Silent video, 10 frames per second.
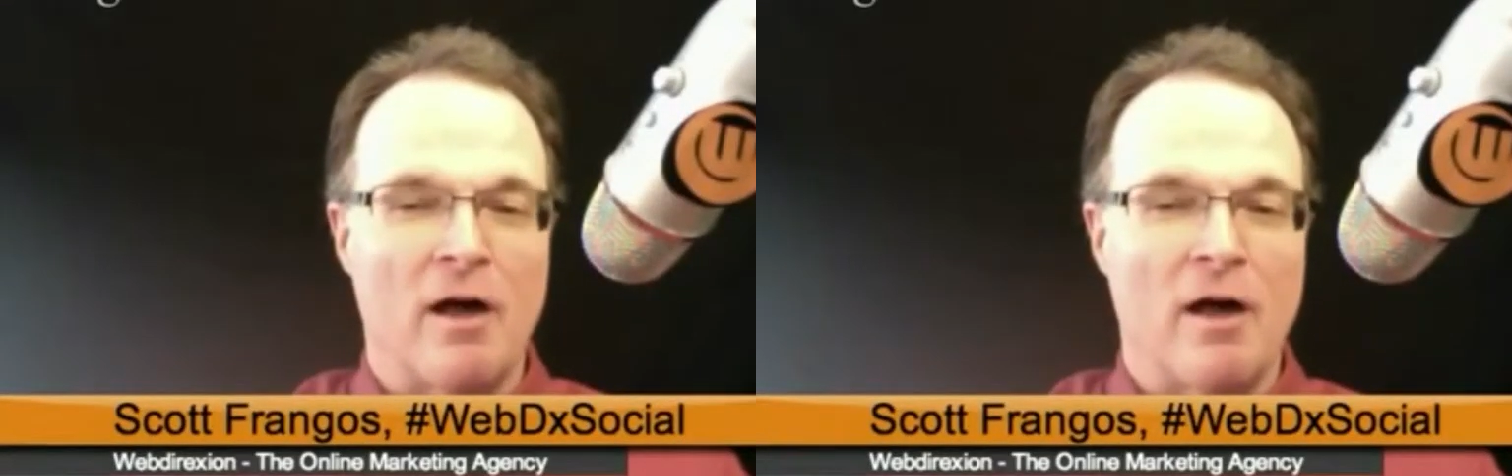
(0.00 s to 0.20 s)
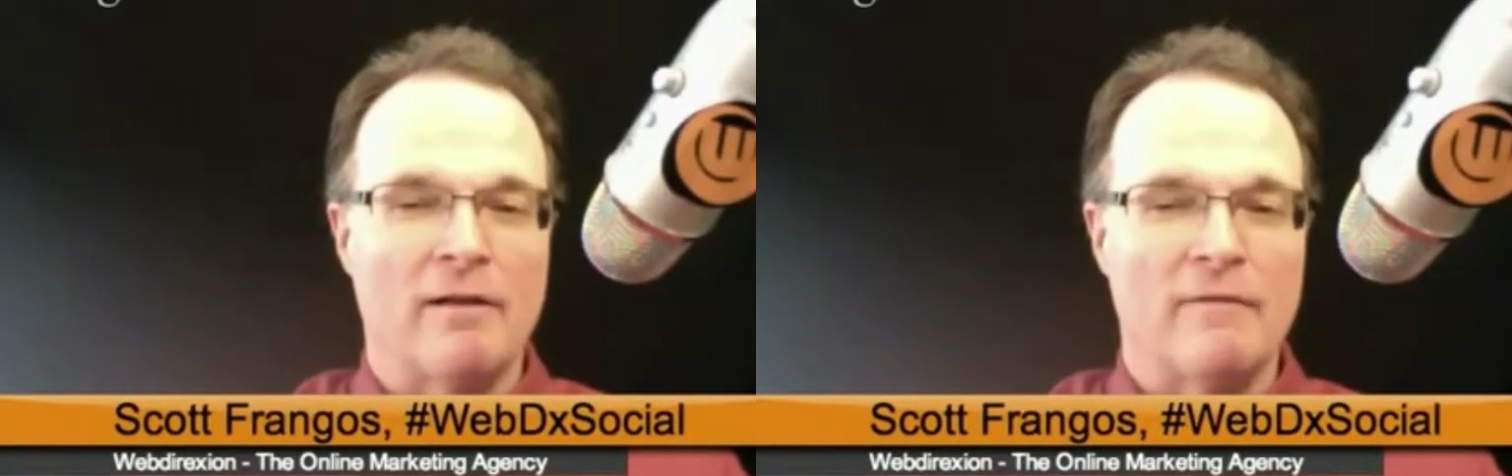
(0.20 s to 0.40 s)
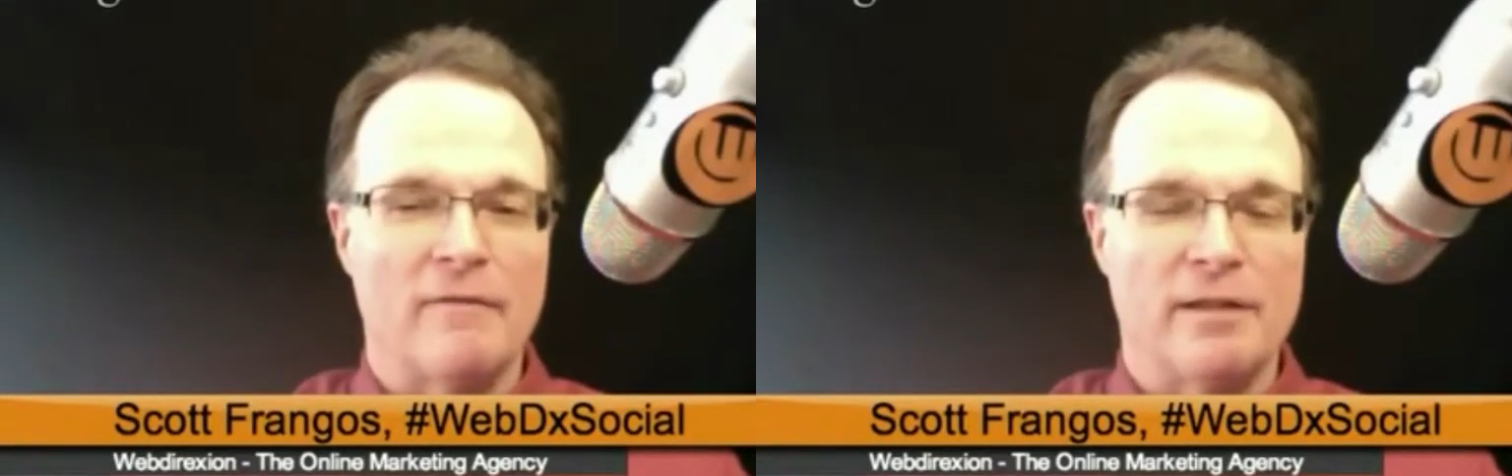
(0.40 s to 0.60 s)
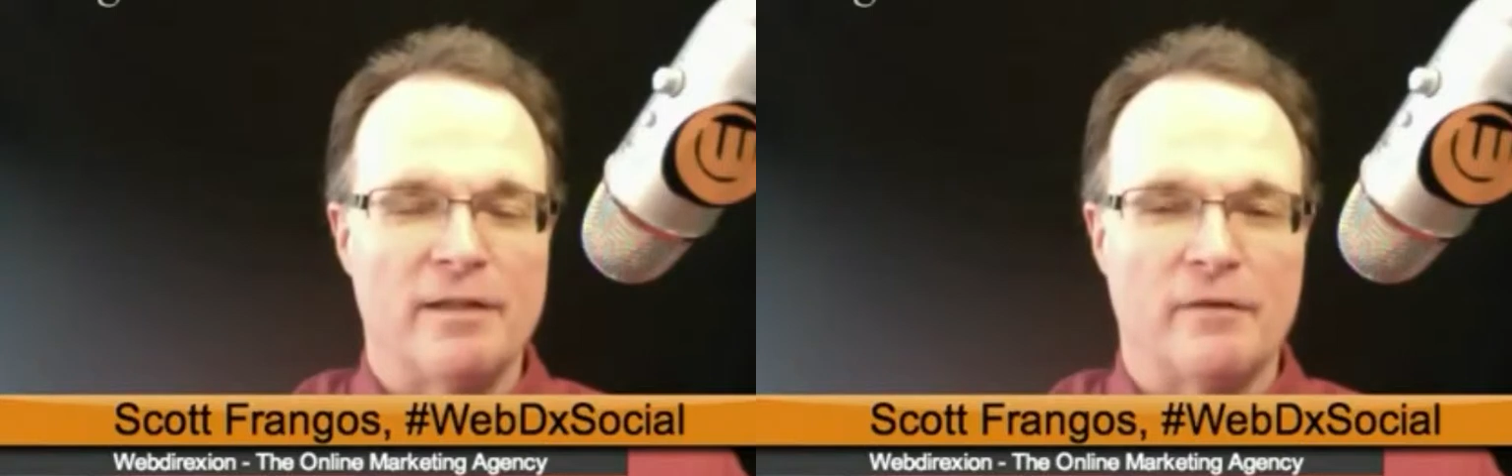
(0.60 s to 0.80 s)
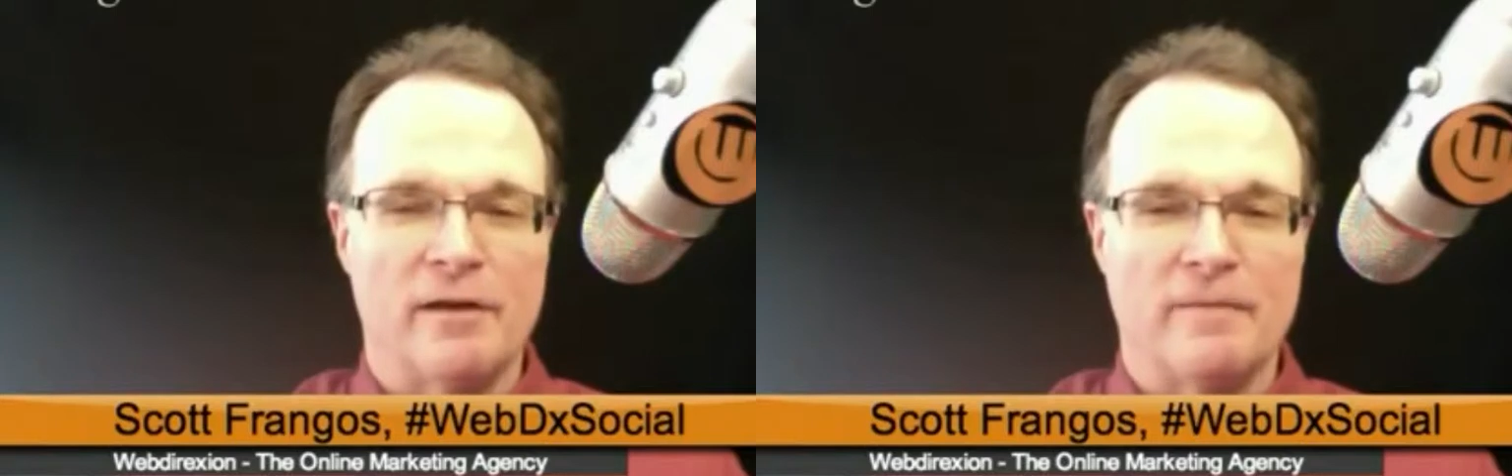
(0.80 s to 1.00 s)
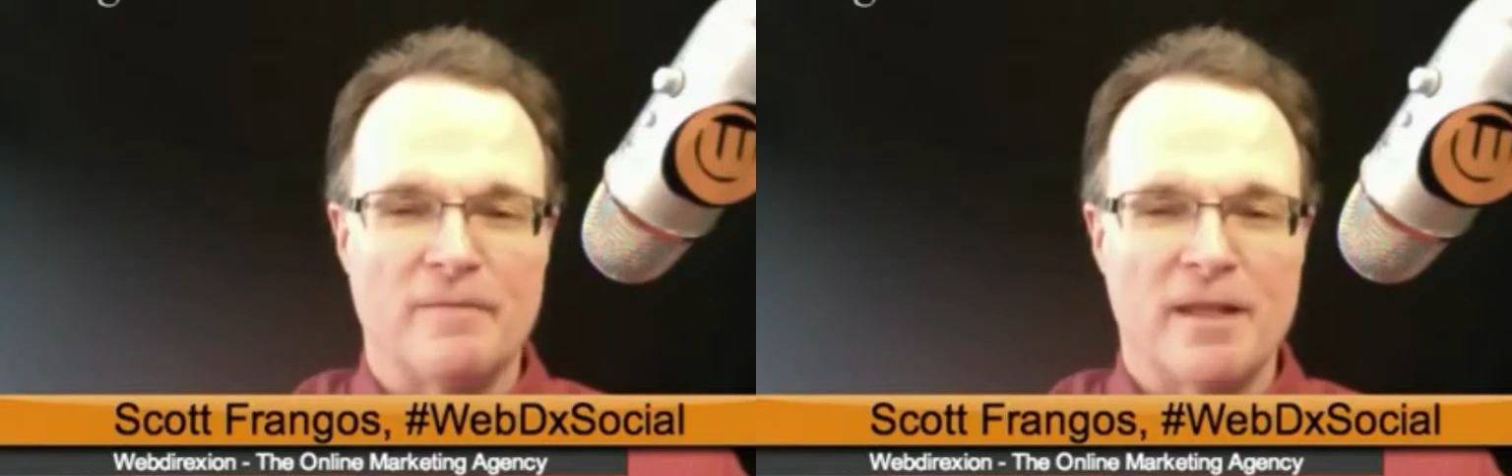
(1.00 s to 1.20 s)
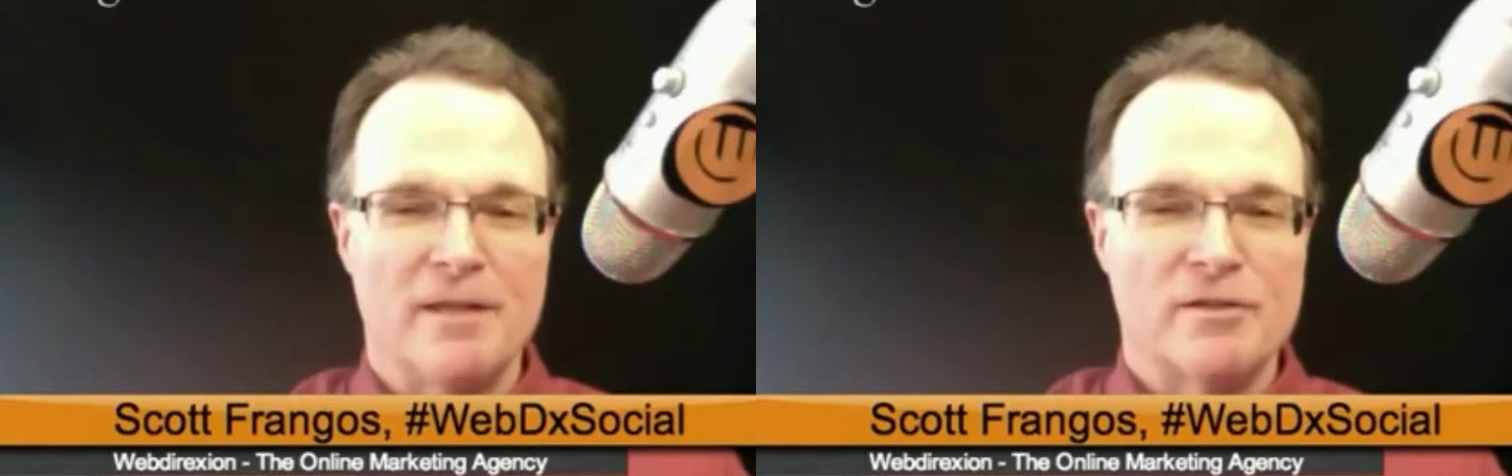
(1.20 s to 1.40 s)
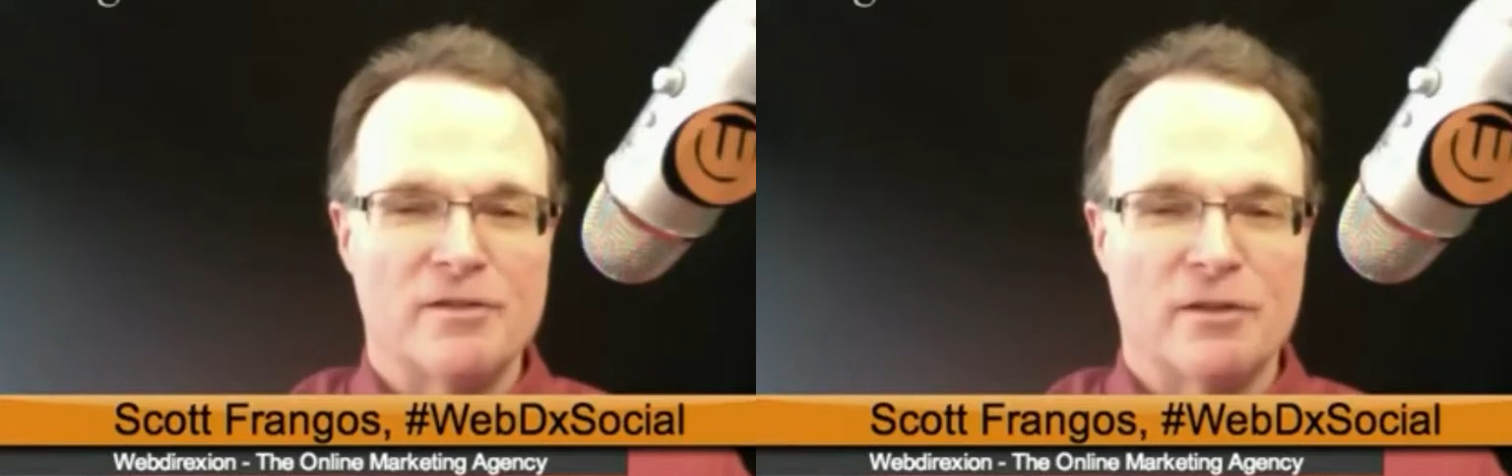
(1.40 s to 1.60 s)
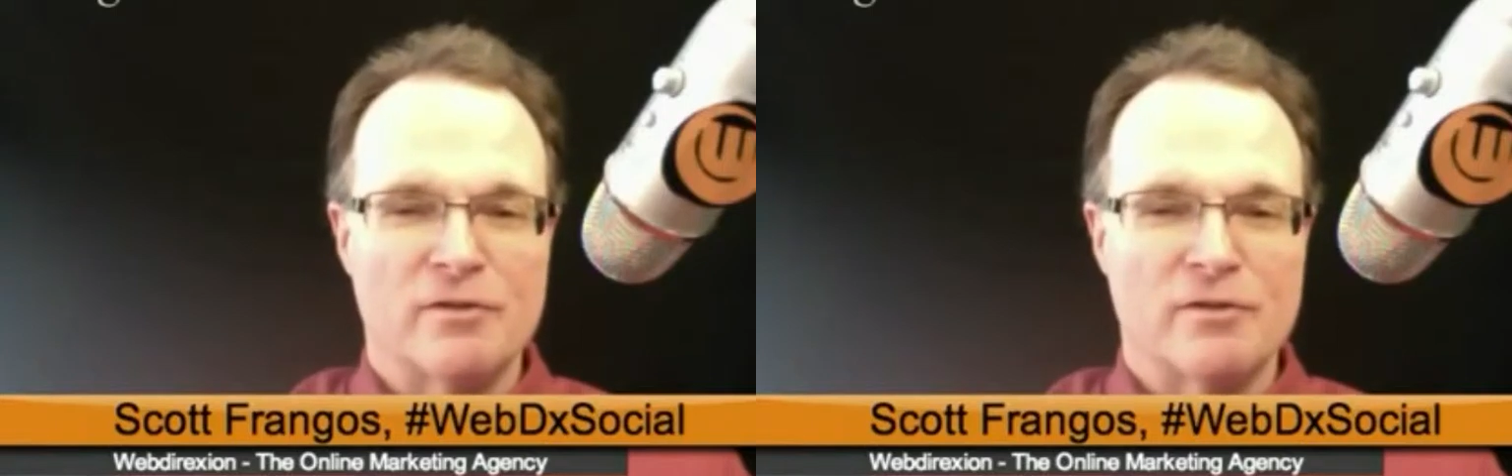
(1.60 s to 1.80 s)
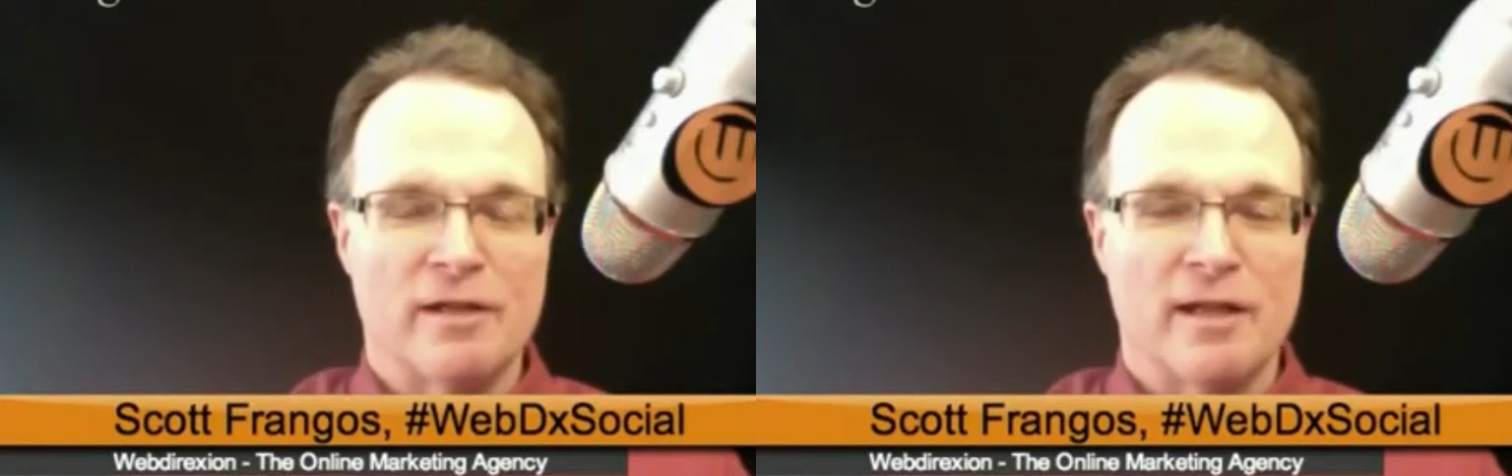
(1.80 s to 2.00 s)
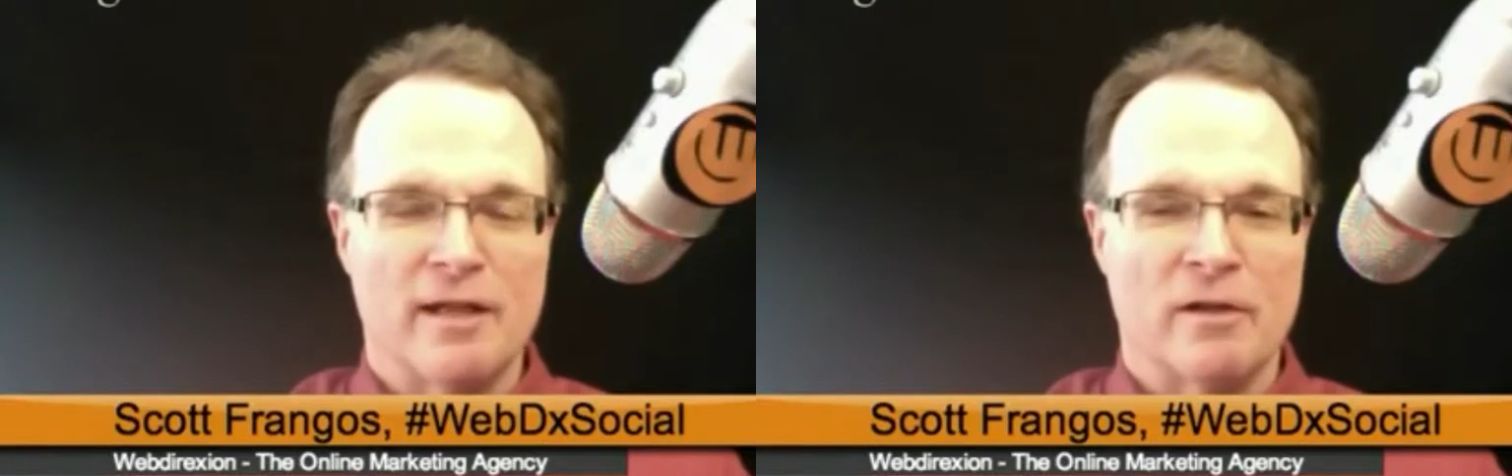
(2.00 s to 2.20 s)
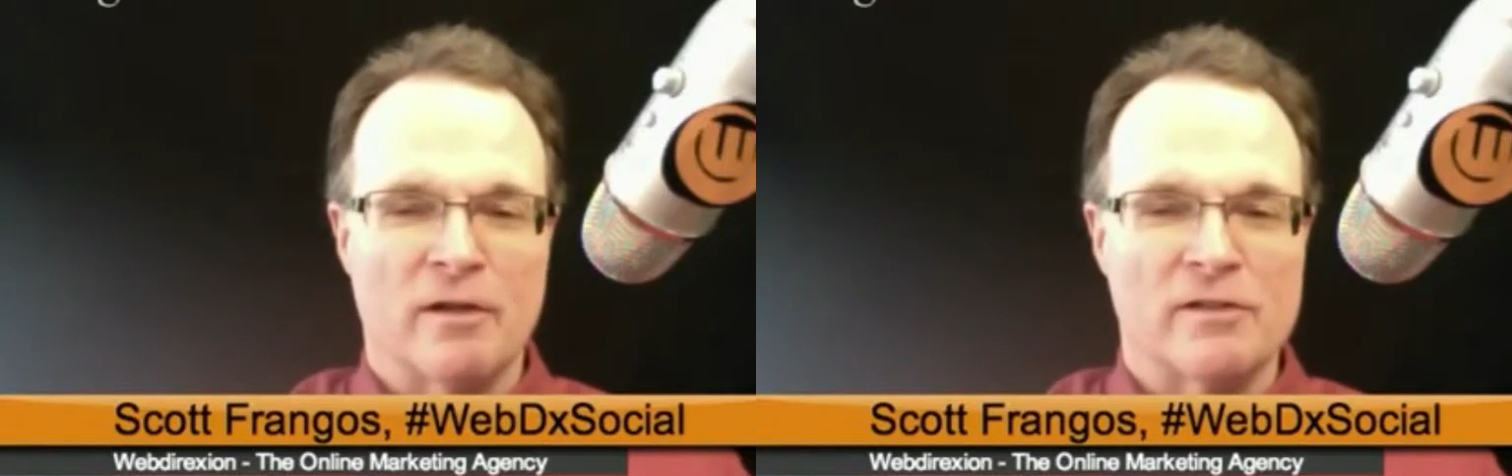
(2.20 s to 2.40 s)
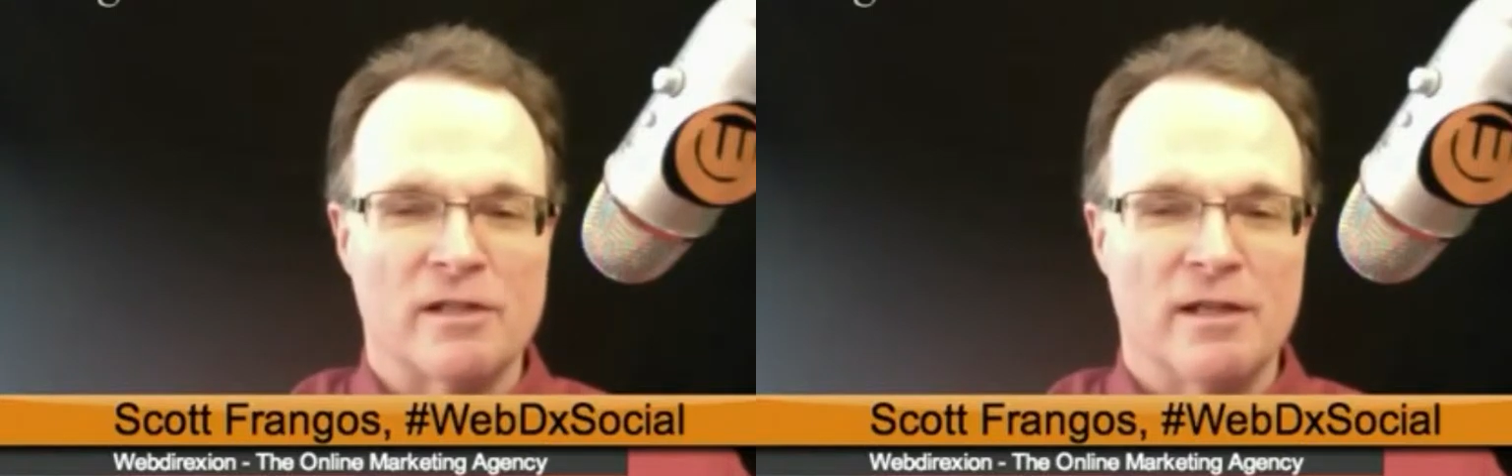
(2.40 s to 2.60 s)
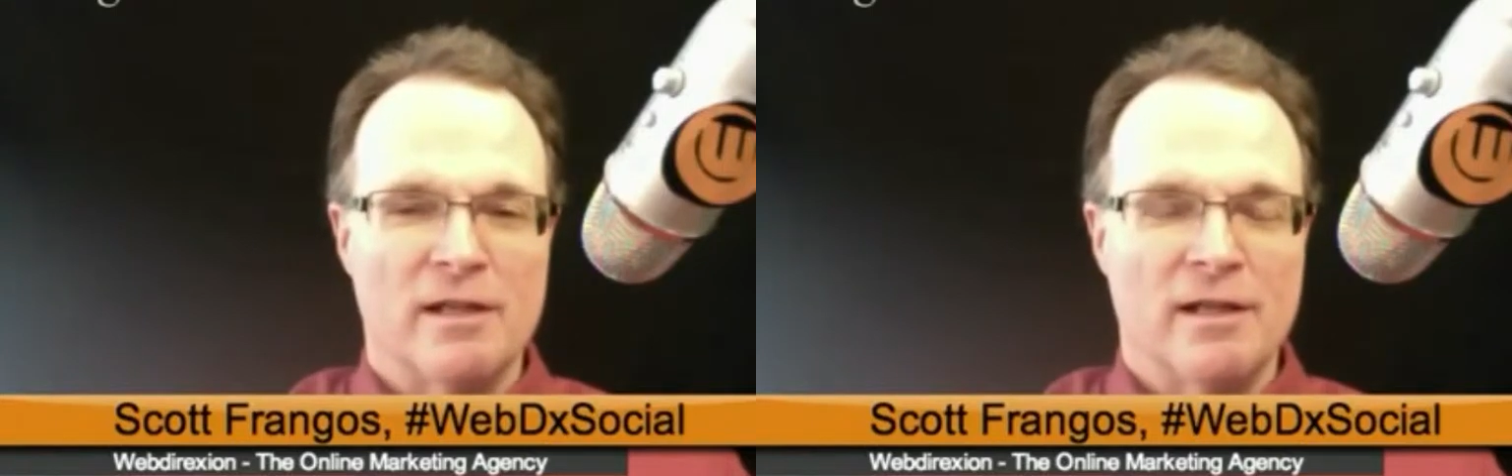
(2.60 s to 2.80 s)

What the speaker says: all of the different social networks.